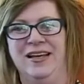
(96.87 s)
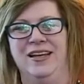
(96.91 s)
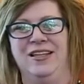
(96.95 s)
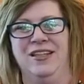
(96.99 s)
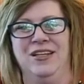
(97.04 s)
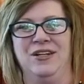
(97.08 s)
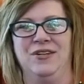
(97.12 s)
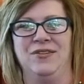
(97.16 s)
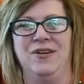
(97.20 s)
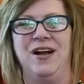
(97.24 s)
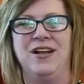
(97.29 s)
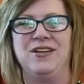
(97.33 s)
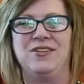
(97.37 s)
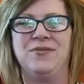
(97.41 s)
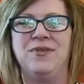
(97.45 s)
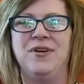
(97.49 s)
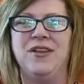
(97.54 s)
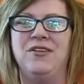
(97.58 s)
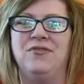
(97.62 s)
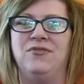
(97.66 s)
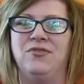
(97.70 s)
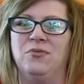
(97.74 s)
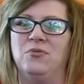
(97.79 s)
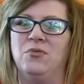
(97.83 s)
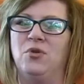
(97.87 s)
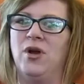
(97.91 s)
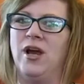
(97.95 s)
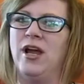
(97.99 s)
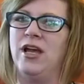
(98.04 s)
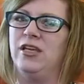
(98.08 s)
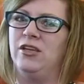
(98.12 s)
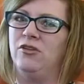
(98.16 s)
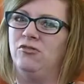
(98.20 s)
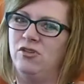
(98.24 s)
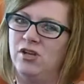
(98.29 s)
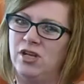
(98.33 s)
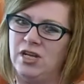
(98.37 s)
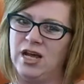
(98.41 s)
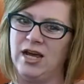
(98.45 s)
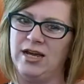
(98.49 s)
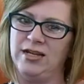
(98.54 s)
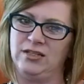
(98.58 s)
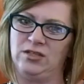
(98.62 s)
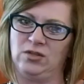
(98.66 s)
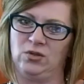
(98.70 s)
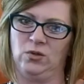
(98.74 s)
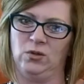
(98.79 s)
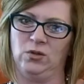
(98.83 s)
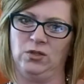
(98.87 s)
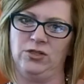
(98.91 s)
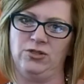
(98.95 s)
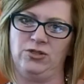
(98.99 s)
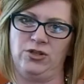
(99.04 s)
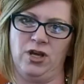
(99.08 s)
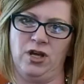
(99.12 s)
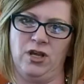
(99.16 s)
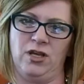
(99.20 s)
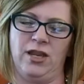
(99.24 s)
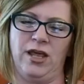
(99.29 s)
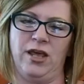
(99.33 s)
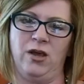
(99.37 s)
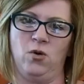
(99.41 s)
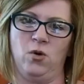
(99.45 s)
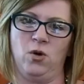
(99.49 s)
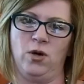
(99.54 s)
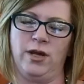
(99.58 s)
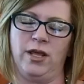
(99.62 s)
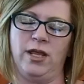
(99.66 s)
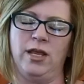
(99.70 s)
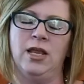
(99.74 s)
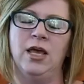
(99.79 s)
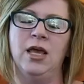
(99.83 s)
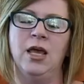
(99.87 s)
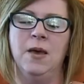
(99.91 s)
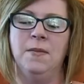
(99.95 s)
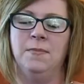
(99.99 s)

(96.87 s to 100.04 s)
and then graduated from Grant Union High School in John Day, Oregon.